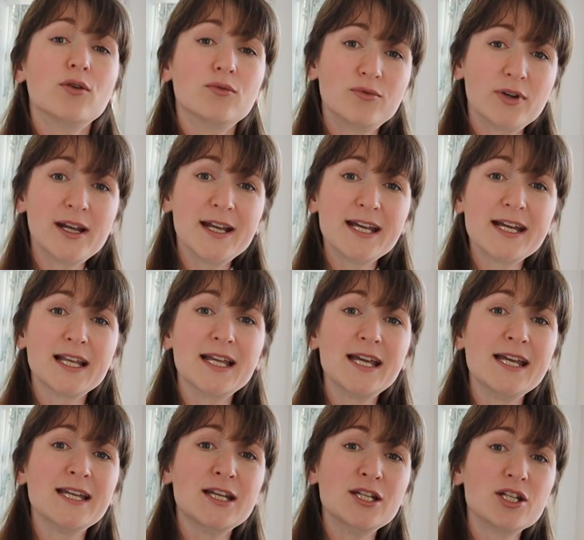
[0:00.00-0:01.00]
really
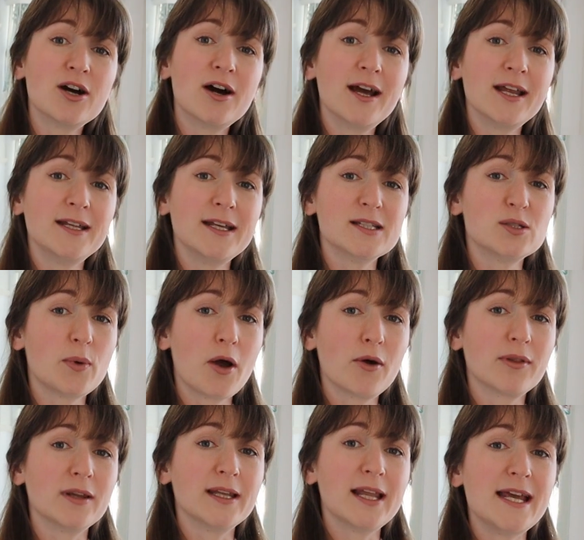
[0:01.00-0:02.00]
clean and tidy as
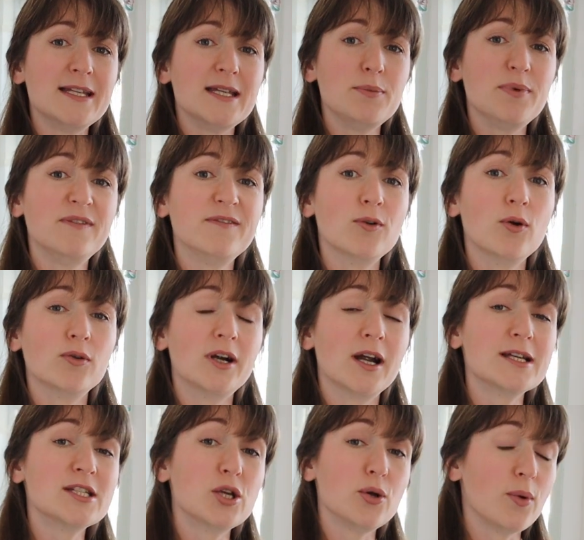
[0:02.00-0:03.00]
well. The lady before
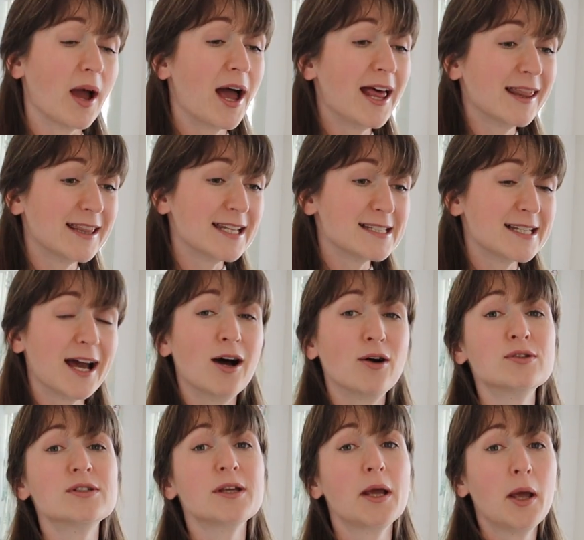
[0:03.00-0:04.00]
us who had this
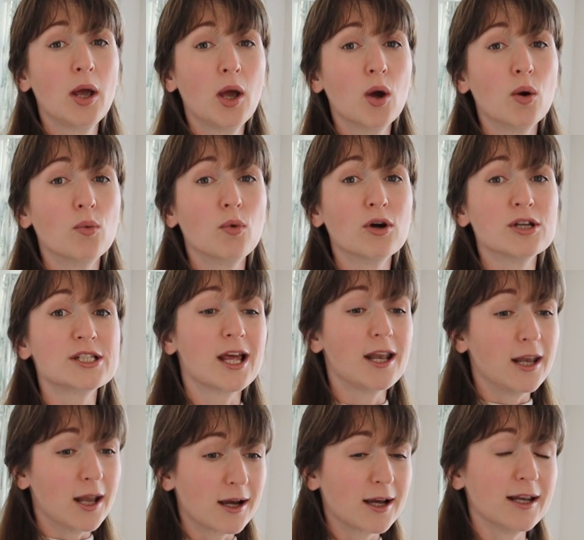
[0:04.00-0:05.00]
house was
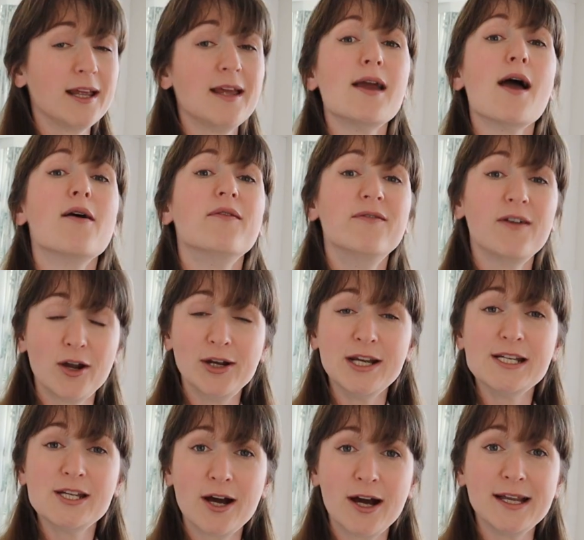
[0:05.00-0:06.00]
luckily
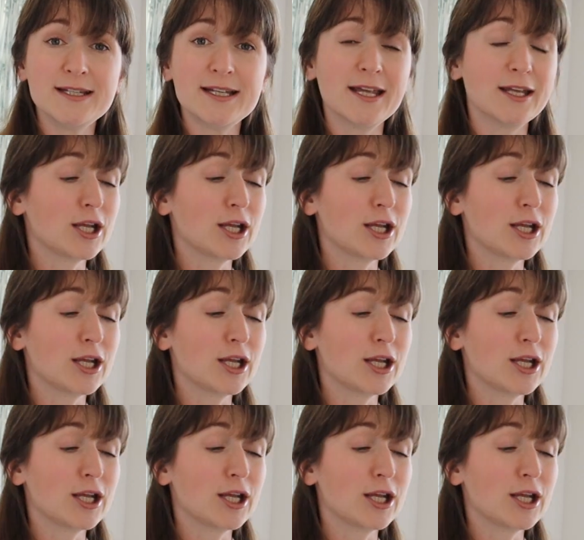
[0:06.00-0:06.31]
very tidy